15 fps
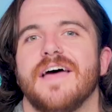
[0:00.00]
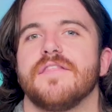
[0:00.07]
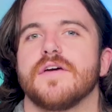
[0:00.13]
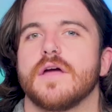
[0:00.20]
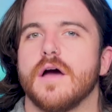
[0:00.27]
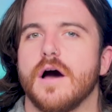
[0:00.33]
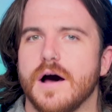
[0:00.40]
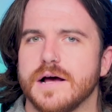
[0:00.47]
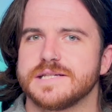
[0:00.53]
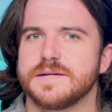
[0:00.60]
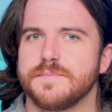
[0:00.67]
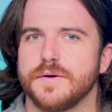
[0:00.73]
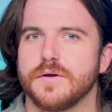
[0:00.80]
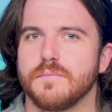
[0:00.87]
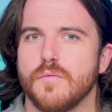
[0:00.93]
and the cost
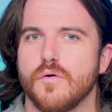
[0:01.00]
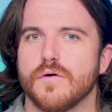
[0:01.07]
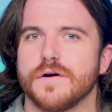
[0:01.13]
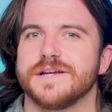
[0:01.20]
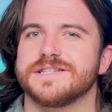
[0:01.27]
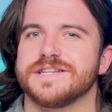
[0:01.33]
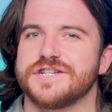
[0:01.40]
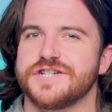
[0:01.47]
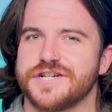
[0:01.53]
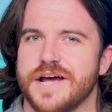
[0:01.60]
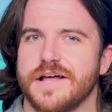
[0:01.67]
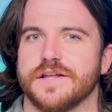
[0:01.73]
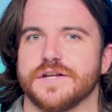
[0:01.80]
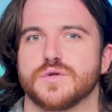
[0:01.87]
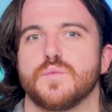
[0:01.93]
to build more is a
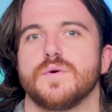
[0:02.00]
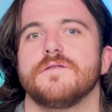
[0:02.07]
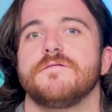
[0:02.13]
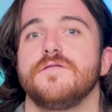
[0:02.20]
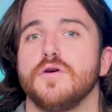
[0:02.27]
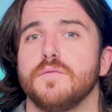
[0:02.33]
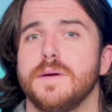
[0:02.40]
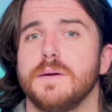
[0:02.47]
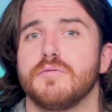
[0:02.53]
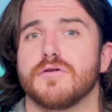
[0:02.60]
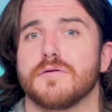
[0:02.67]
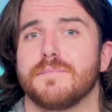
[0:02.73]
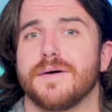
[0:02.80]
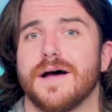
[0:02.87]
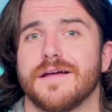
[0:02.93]
challenge when few people
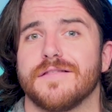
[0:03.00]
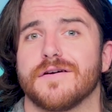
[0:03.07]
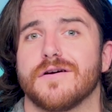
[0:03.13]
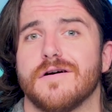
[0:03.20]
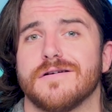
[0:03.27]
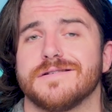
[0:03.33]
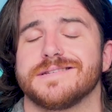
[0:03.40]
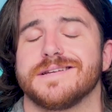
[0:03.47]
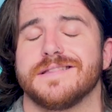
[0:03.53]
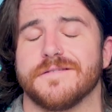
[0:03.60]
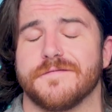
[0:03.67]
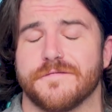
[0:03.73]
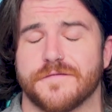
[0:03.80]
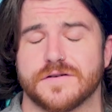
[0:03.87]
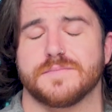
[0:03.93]
are buying the cars in
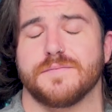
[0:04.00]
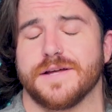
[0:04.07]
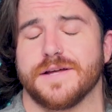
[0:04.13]
the first